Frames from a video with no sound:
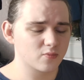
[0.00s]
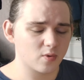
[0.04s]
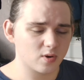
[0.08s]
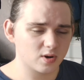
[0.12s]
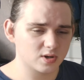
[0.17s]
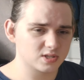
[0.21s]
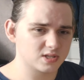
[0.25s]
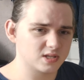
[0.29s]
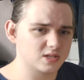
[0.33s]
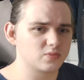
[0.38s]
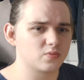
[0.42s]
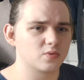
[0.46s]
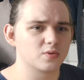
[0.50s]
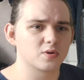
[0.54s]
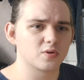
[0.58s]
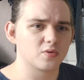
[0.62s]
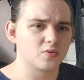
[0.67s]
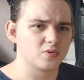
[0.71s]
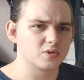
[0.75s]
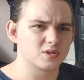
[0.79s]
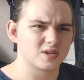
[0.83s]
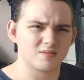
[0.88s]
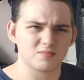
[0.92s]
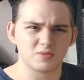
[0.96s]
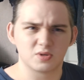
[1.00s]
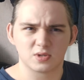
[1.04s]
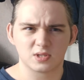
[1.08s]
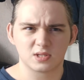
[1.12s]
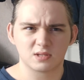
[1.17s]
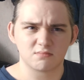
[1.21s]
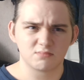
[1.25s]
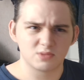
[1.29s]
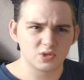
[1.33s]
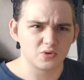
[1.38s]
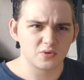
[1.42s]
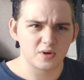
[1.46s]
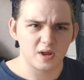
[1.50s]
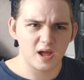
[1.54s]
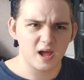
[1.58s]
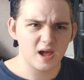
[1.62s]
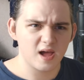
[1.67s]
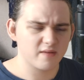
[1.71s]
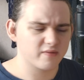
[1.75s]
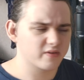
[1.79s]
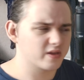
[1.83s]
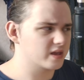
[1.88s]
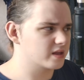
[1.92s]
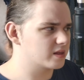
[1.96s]
whereas this one, of course, comes with
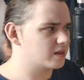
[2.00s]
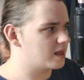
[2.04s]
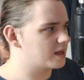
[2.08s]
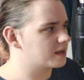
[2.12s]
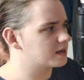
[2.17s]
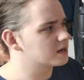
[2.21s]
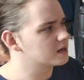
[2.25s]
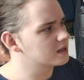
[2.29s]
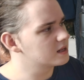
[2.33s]
2.5 gig LAN.